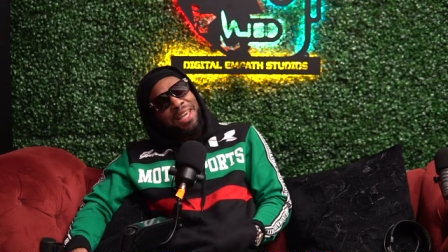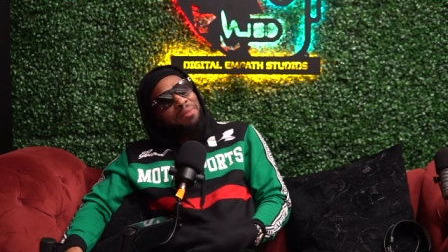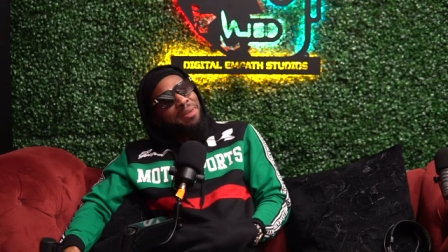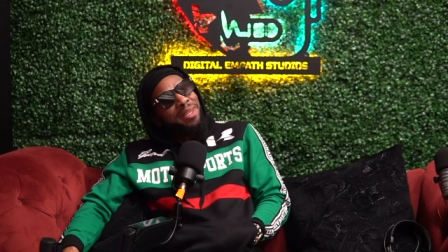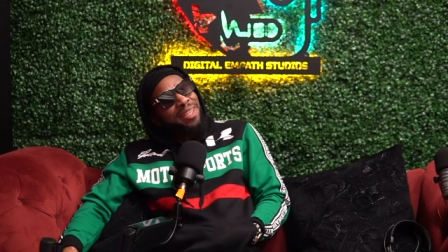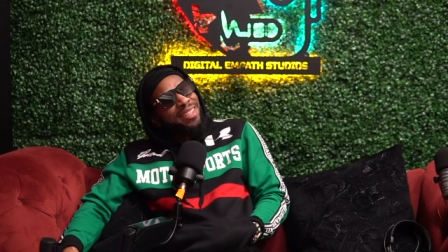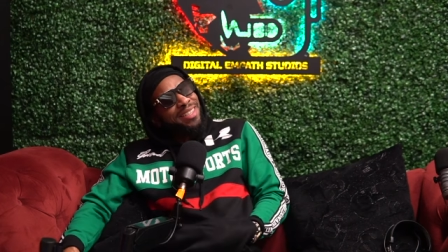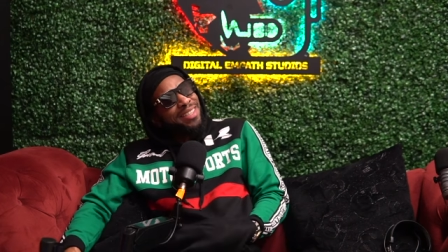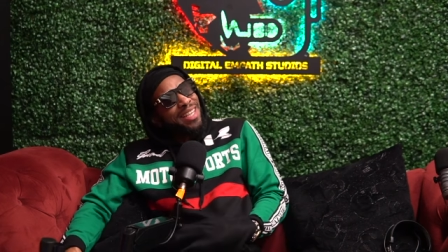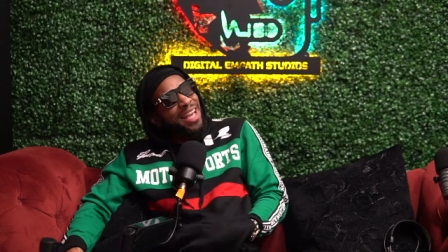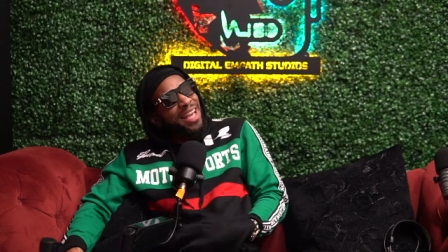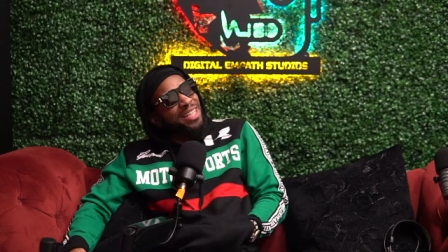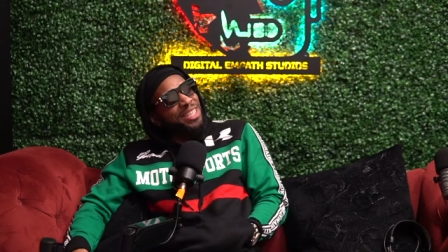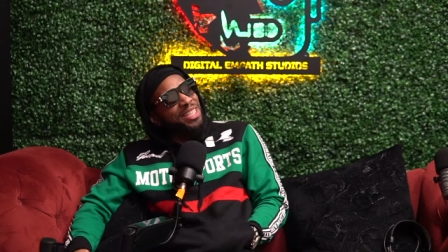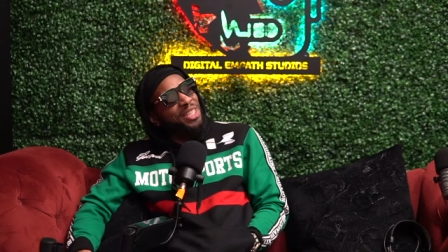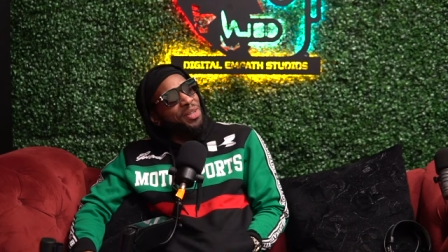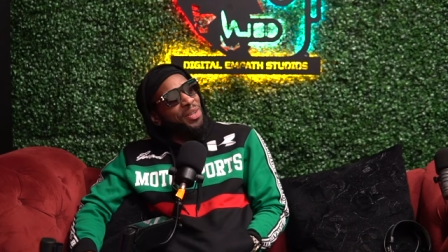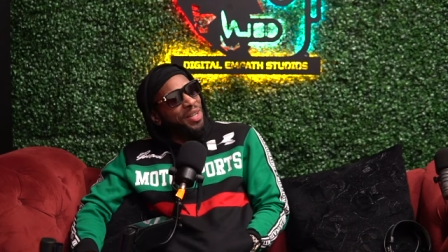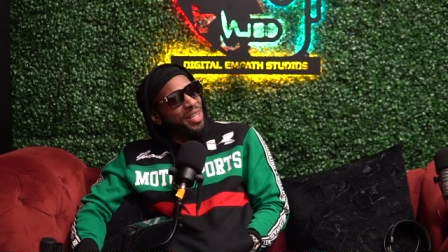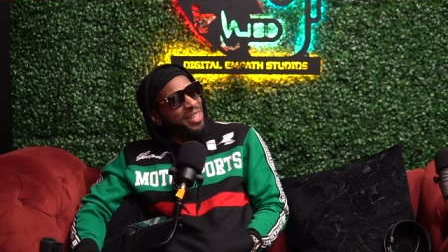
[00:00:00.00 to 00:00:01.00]
be
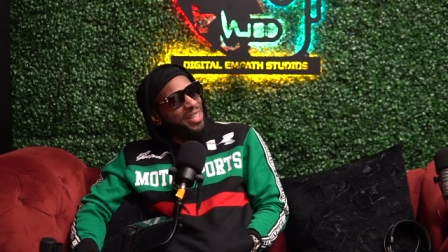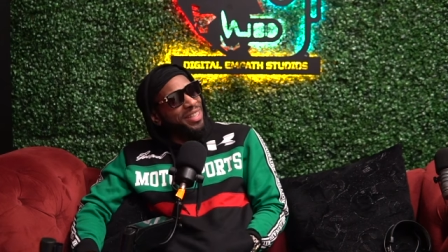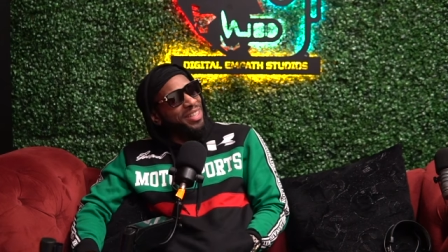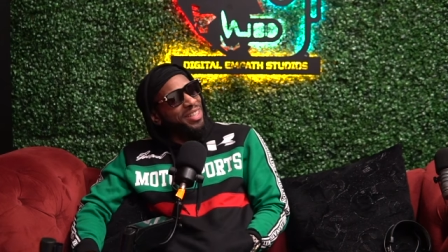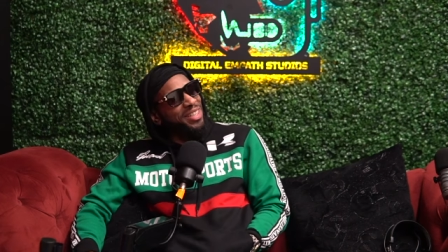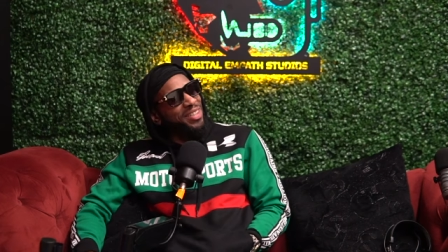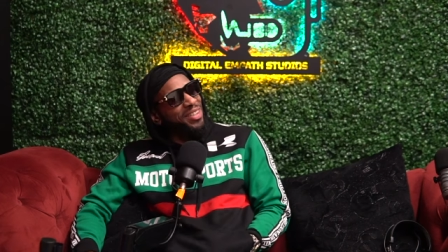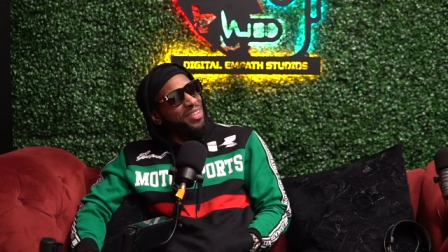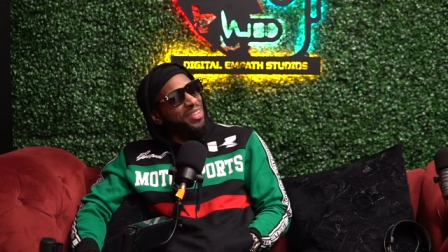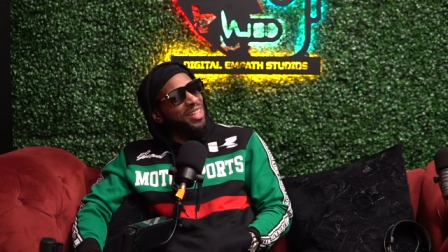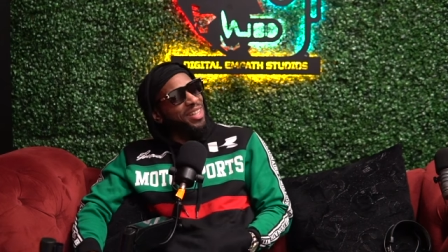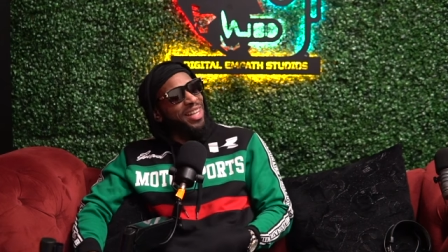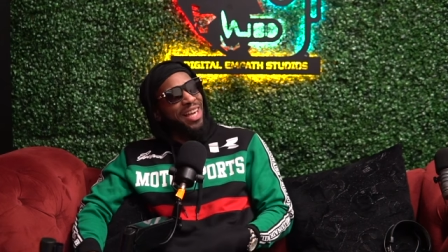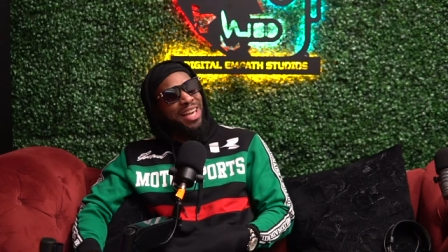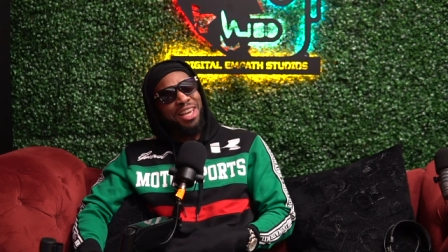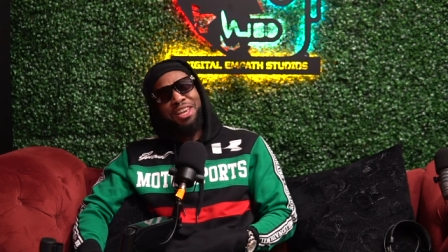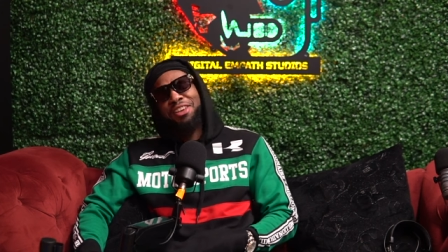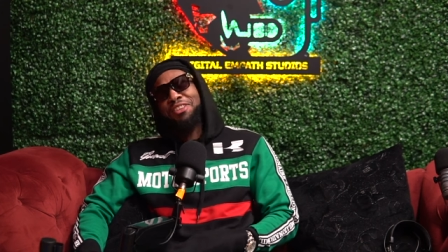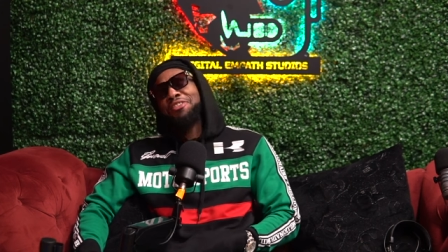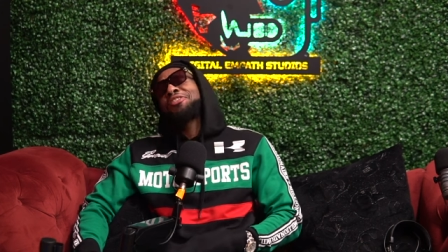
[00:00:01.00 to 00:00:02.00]
exaggerating. Like they, they